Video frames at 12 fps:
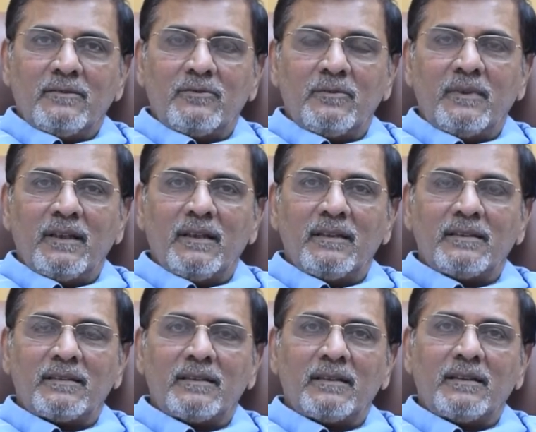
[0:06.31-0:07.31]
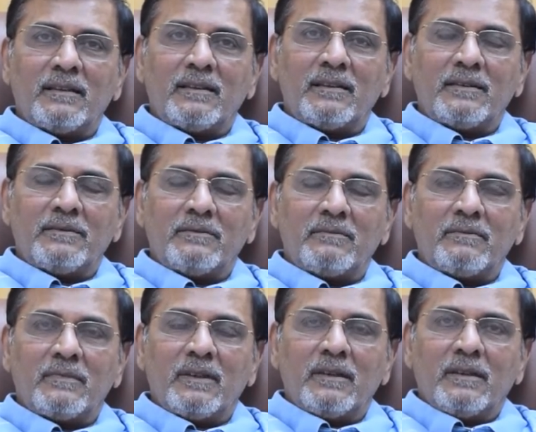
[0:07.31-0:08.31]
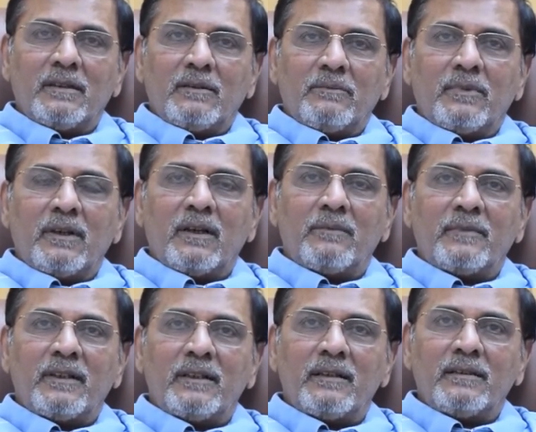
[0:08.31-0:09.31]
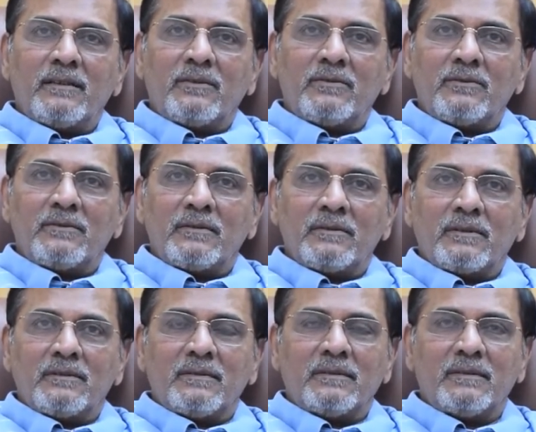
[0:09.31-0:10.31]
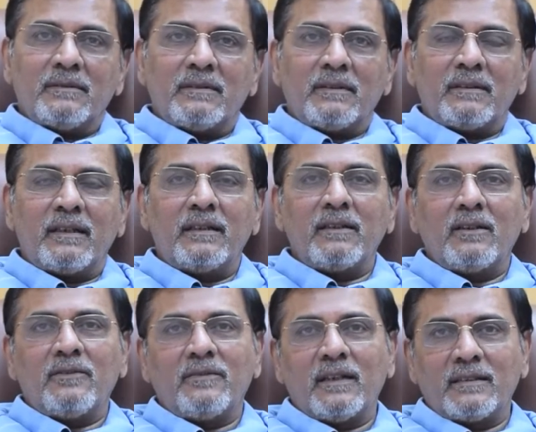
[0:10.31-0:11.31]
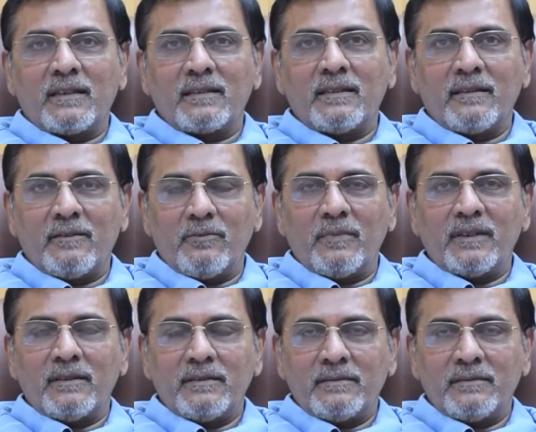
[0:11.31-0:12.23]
Urmilla is predominantly into rental of construction equipment.